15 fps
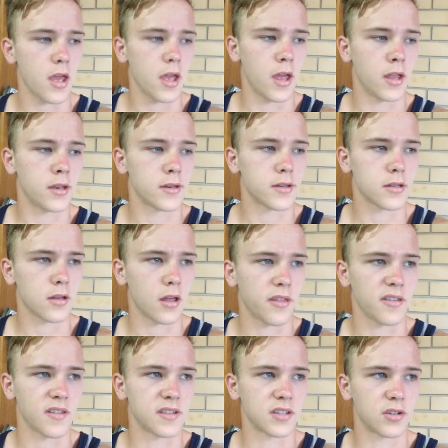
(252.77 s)
And I
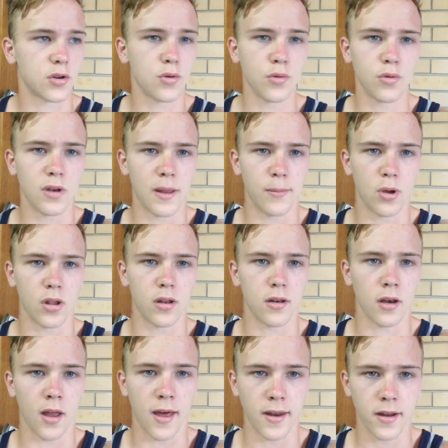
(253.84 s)
think there's a 2
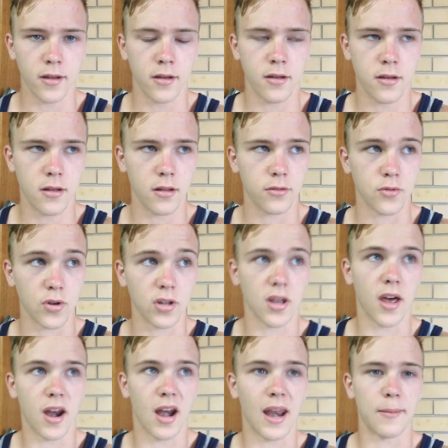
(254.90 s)
lighter
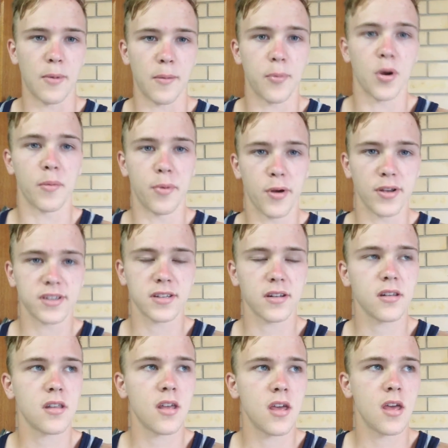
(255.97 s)
limit per person.